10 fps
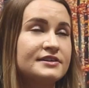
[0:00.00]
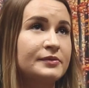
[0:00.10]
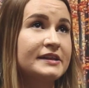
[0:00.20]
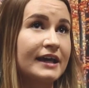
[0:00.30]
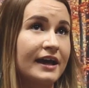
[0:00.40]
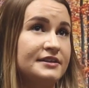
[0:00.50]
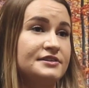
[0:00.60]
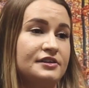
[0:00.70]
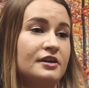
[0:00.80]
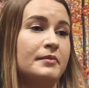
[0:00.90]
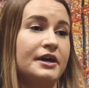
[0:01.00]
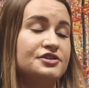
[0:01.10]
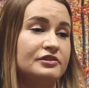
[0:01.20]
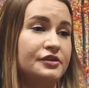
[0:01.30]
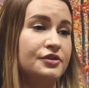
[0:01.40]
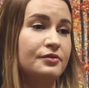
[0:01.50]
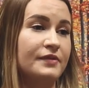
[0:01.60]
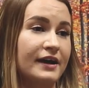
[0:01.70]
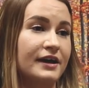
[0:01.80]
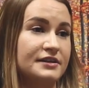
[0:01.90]
So with the case study, I made sure I knew
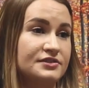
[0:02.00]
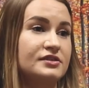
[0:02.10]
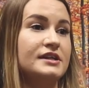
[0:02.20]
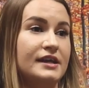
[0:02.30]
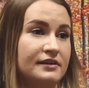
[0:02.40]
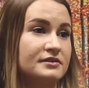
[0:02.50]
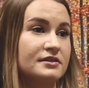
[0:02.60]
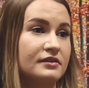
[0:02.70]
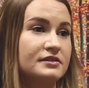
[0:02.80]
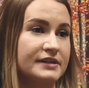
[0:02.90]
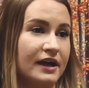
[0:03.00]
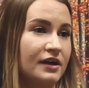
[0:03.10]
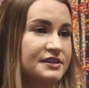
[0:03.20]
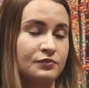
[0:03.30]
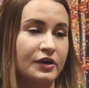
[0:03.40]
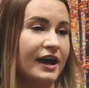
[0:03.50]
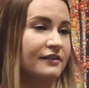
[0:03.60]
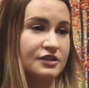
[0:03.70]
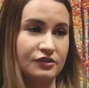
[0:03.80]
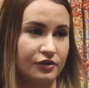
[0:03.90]
that case study inside and out. I didn't want to have
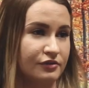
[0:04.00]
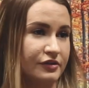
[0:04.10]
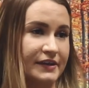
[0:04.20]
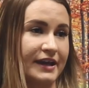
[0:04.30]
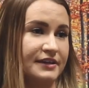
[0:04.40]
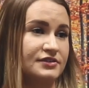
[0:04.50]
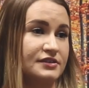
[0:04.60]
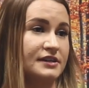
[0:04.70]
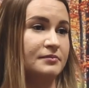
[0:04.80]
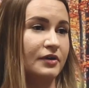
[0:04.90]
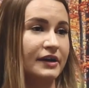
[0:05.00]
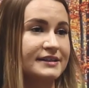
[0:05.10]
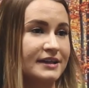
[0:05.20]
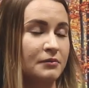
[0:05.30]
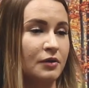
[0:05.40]
to look through the case study in my exam.